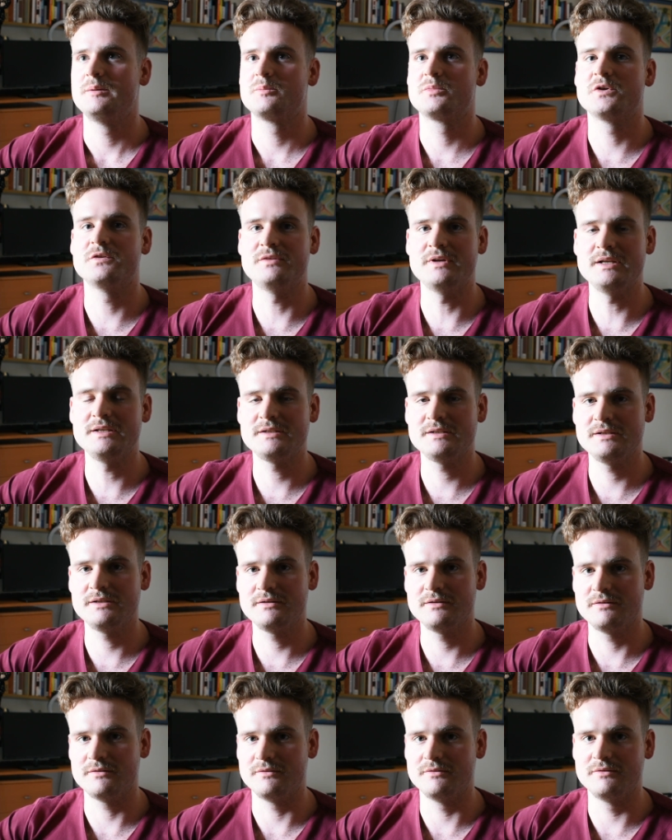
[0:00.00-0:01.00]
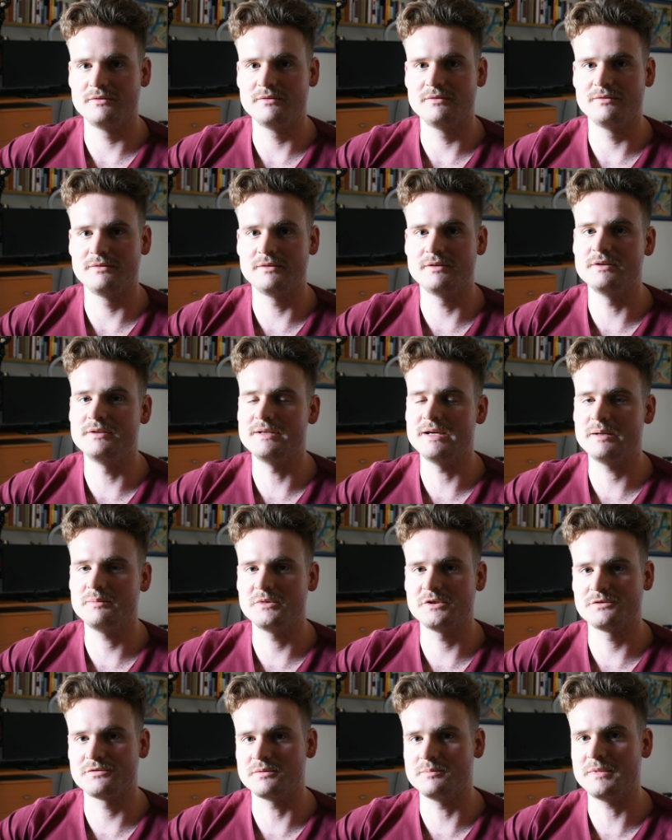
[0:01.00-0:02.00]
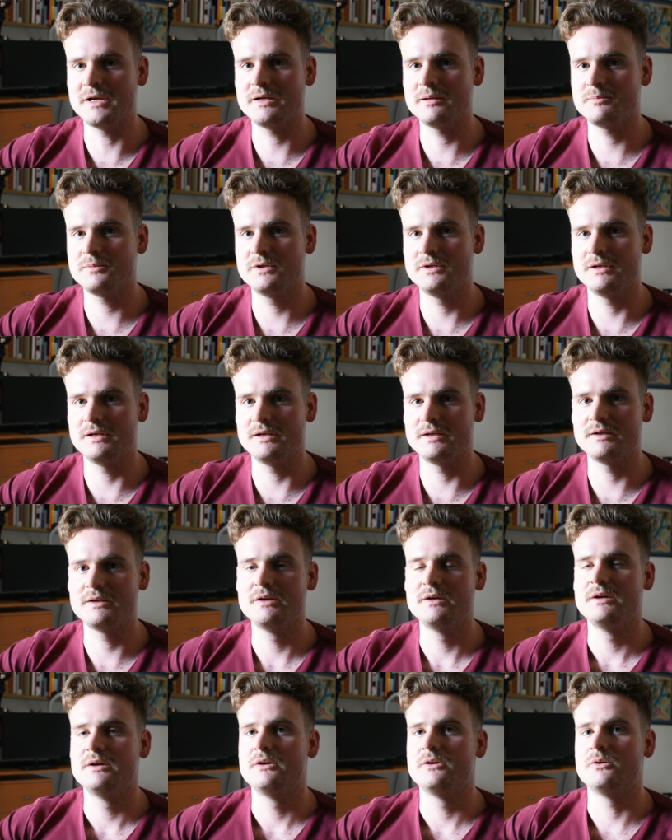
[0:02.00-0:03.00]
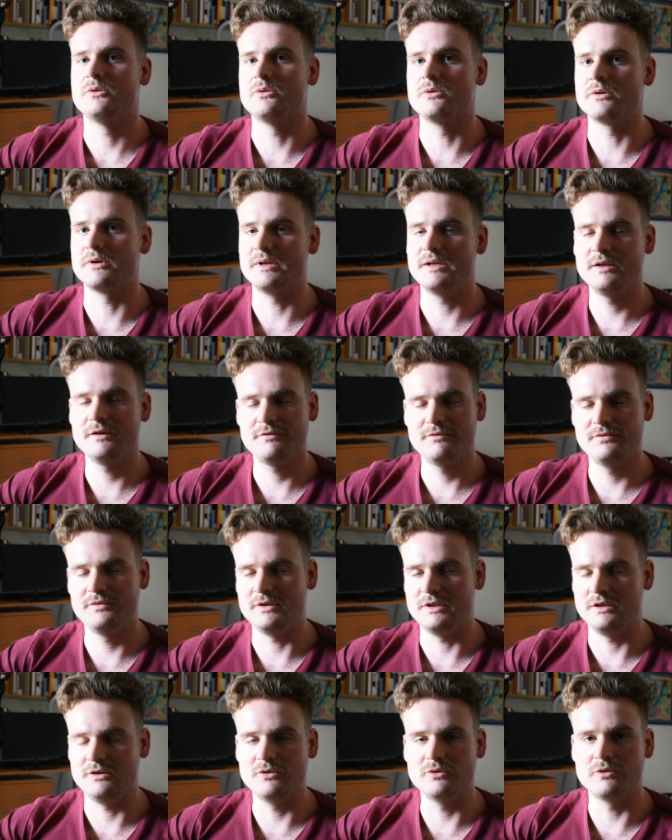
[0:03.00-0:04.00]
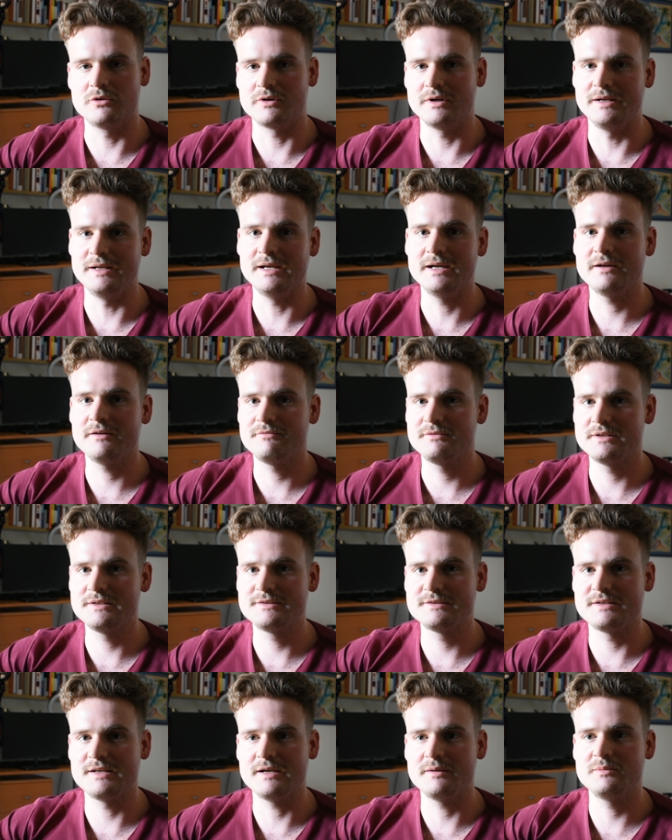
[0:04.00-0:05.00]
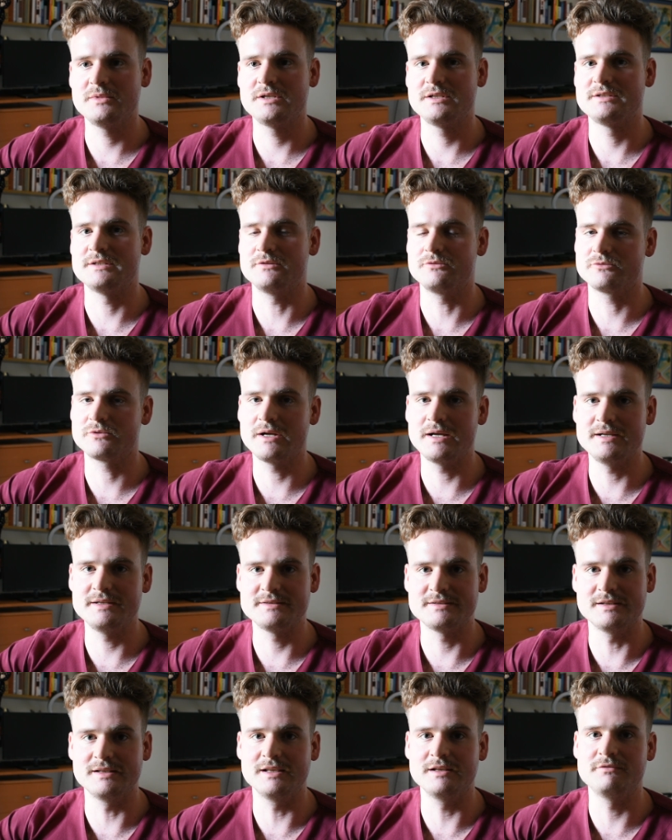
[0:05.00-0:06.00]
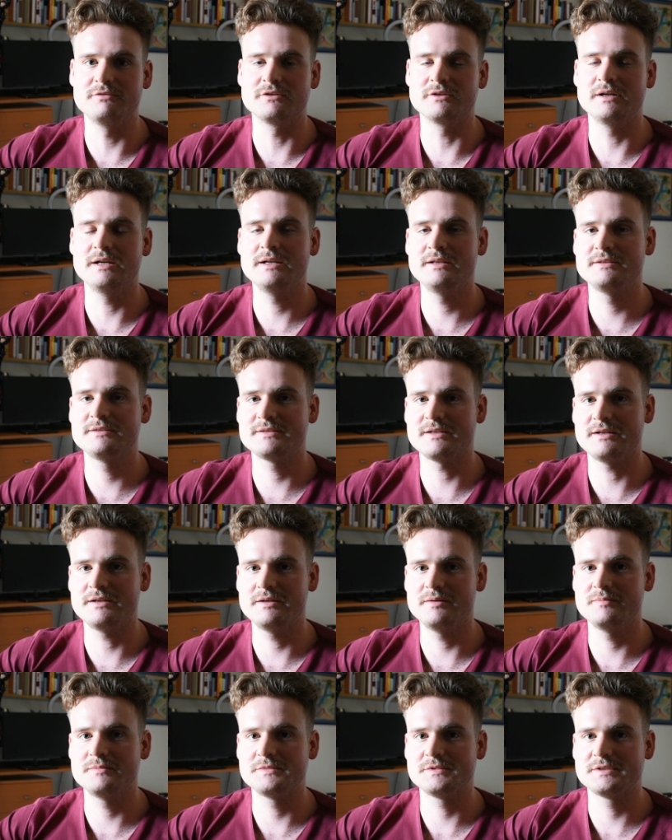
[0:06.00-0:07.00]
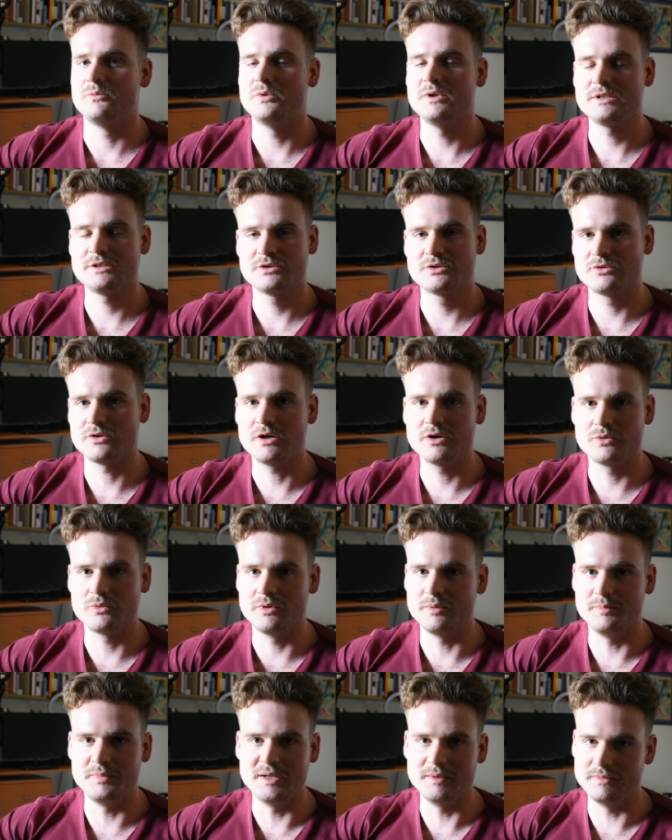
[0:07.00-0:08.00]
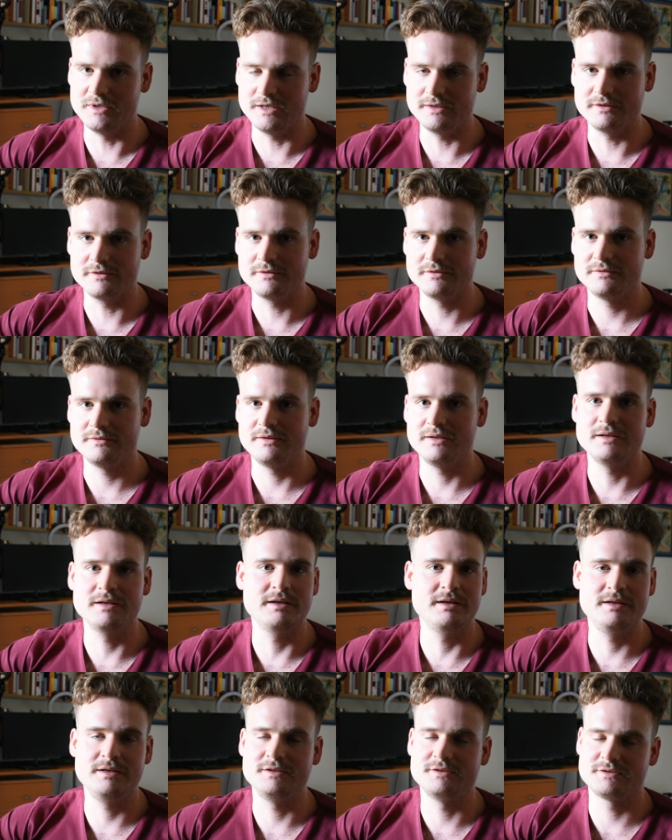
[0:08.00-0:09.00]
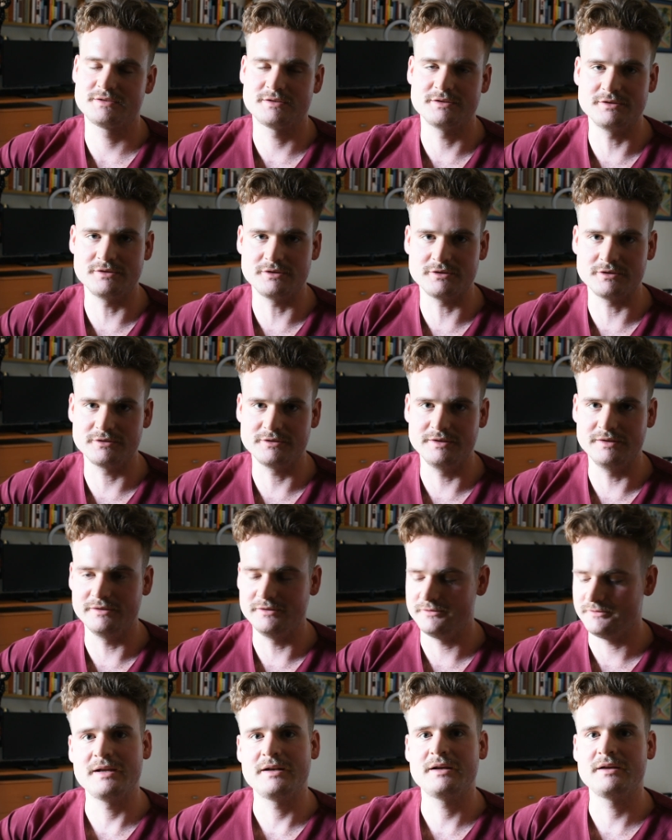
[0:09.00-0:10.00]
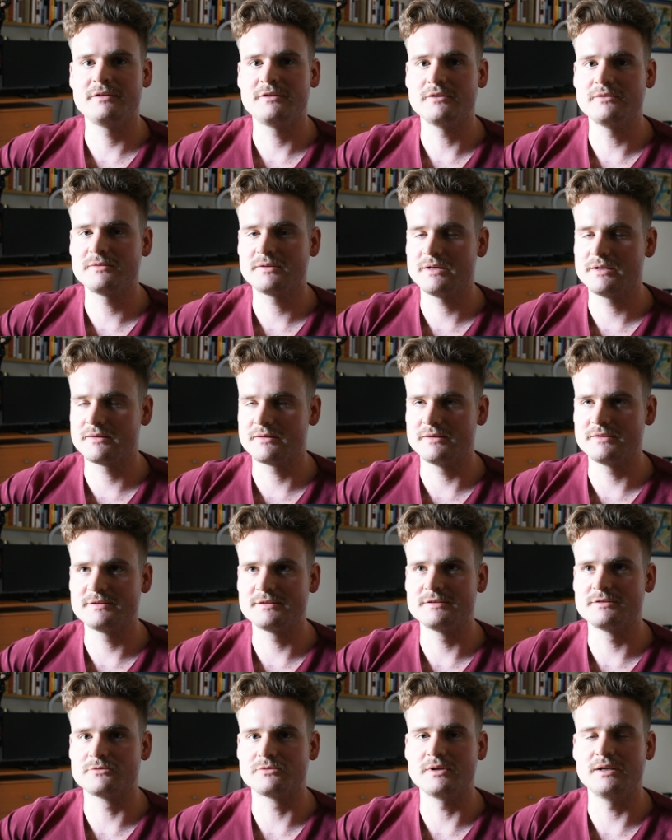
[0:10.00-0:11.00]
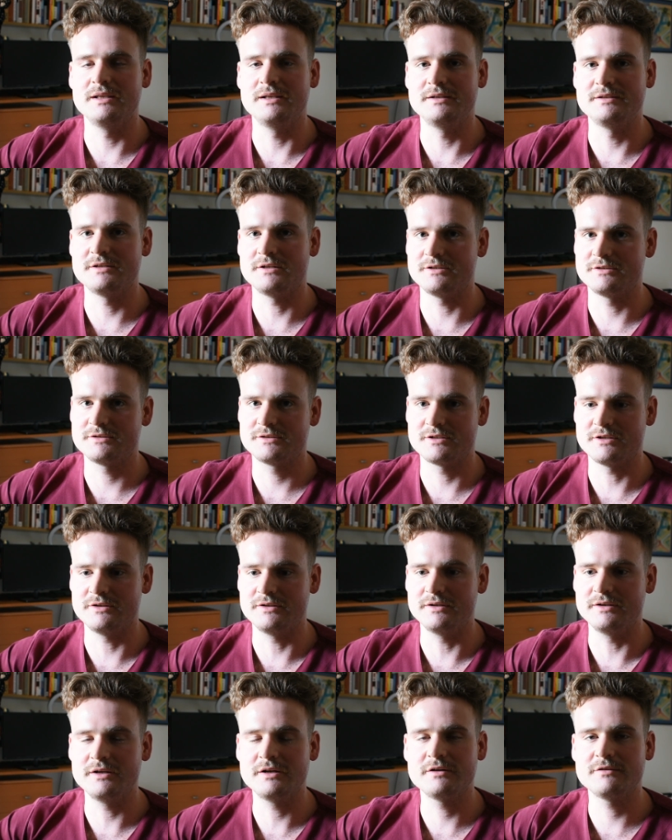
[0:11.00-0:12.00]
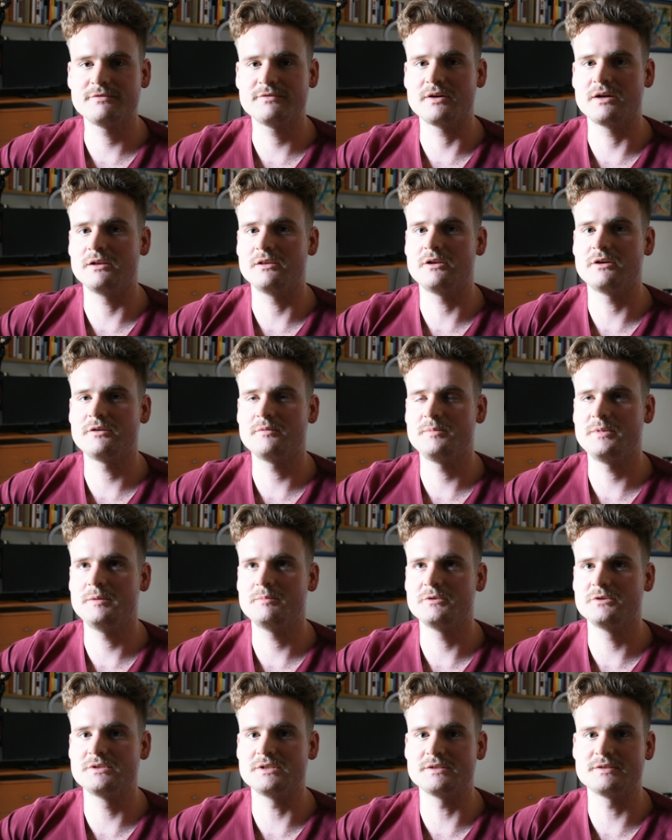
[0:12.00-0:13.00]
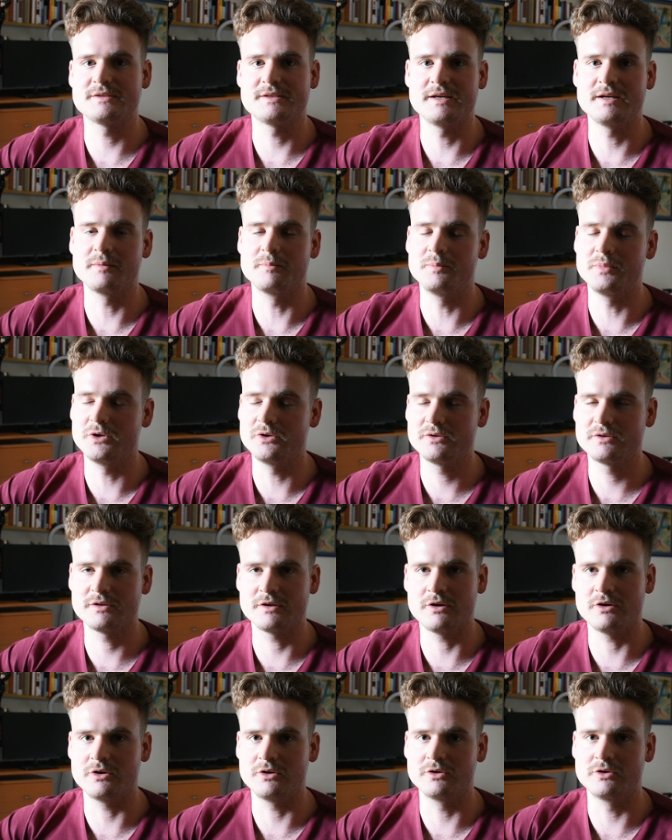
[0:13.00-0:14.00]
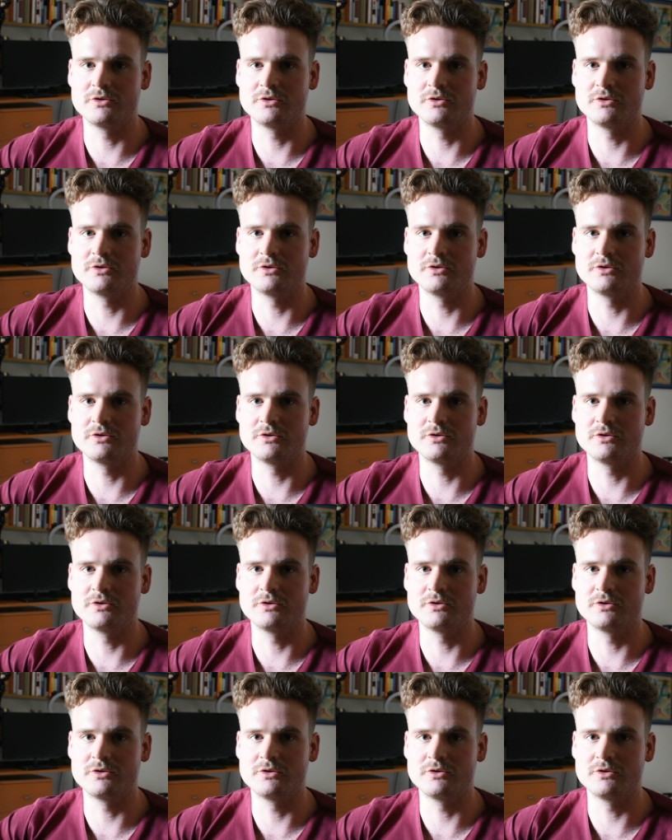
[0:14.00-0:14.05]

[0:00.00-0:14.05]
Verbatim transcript: preventing the damage from happening, or if you already have this damage and raised liver enzymes, which drug would be better in each scenario. And I don't think this is really touched on enough. A lot of people just think both are